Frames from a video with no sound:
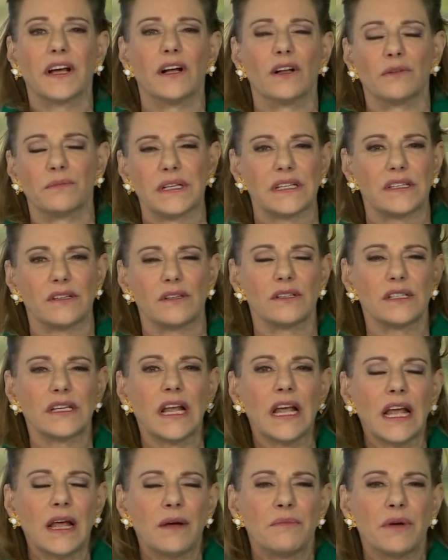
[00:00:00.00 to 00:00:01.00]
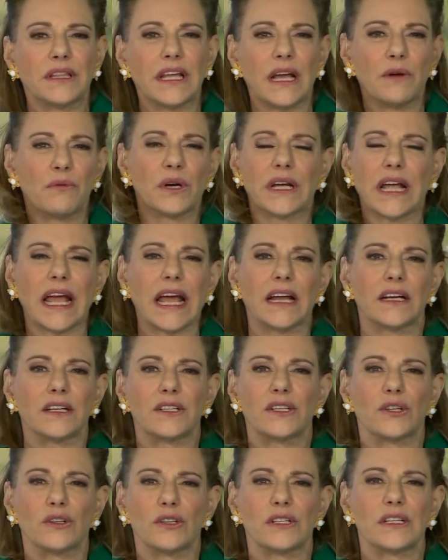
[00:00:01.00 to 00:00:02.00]
have held missiles, but they were
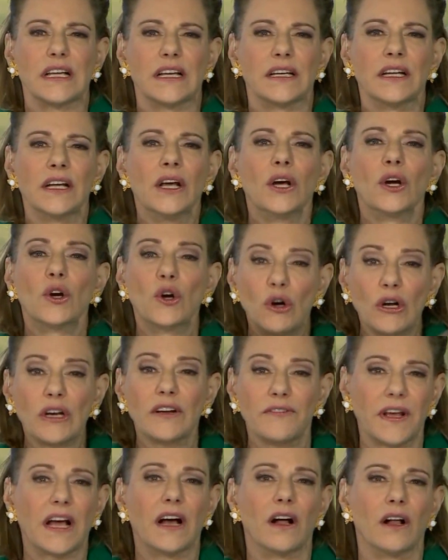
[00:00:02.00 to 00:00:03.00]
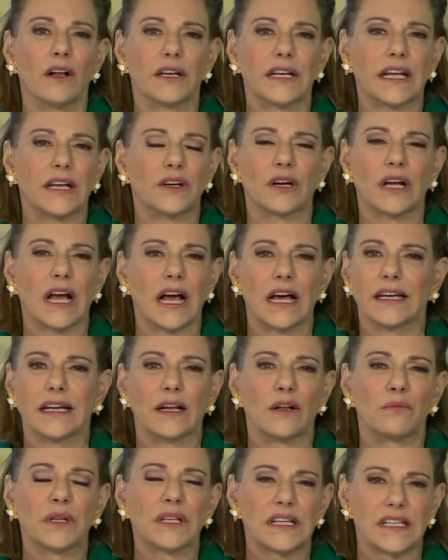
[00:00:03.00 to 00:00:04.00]
canisters that could have held
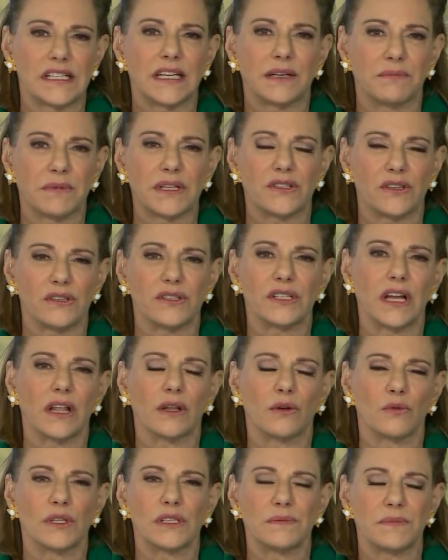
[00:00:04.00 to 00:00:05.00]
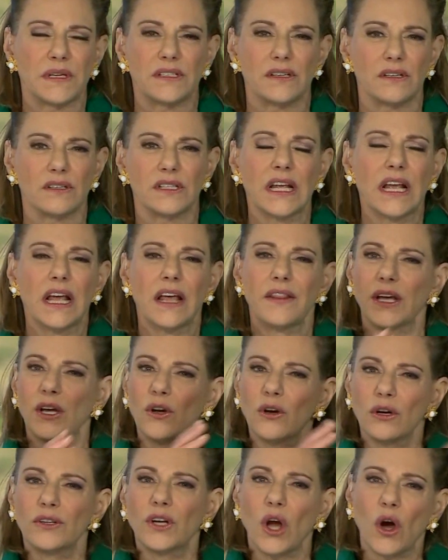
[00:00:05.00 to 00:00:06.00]
intercontinental ballistic missiles. In other words, missiles
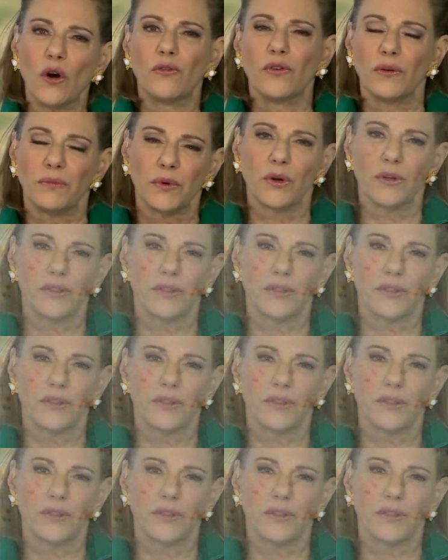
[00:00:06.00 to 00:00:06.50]
that could go from